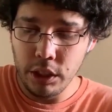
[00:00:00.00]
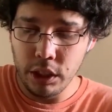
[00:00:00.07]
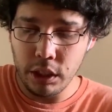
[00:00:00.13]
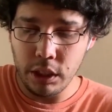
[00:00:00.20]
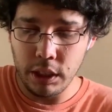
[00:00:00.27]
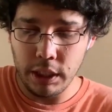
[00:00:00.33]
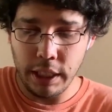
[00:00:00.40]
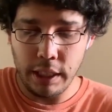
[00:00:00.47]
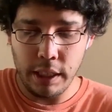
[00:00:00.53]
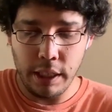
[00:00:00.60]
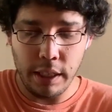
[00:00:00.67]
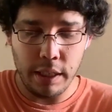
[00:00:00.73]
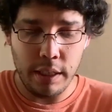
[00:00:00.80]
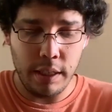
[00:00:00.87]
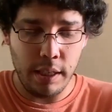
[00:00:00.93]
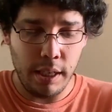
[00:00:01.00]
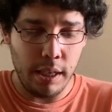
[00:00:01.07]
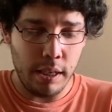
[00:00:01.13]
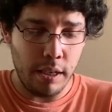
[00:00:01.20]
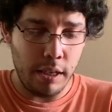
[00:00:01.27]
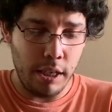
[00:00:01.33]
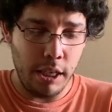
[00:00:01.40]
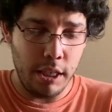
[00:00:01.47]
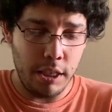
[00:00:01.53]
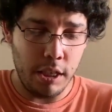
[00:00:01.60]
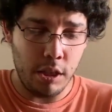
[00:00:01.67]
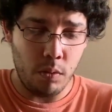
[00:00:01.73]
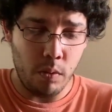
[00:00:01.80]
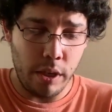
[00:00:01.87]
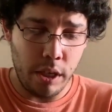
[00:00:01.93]
Just because I think it's the
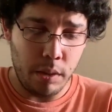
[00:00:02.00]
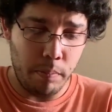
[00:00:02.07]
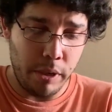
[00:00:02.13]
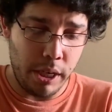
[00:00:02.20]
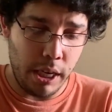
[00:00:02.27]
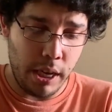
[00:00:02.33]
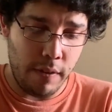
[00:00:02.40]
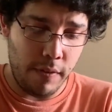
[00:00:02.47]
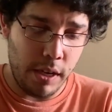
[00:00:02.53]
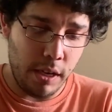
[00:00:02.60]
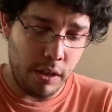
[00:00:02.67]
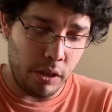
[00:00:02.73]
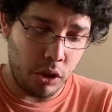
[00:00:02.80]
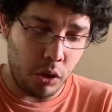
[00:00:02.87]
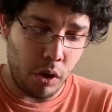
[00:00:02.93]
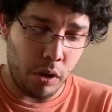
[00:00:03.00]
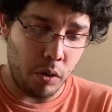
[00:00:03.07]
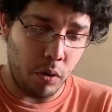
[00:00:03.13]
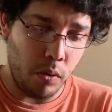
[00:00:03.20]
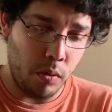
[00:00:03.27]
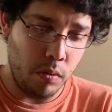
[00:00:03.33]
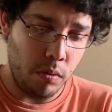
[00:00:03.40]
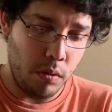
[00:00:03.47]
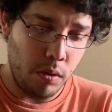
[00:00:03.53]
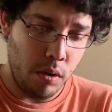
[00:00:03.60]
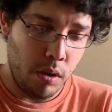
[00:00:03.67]
easiest one. It's pretty heavy and it looks kind of cool.